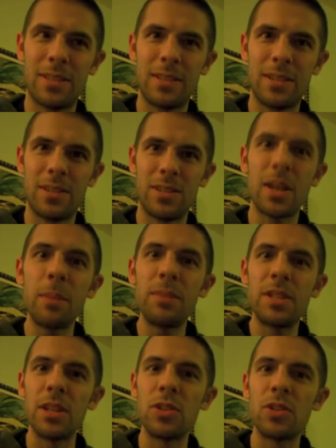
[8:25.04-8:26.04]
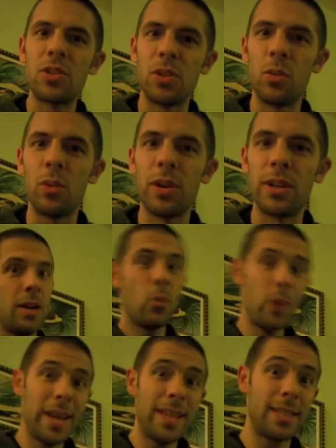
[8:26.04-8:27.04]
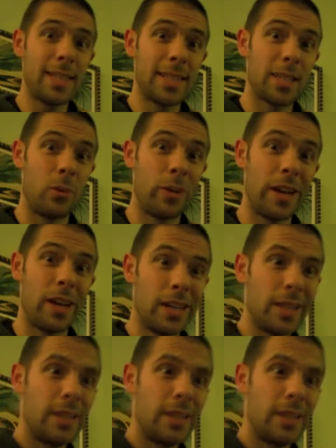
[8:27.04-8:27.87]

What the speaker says: substance to the word. What else is going on?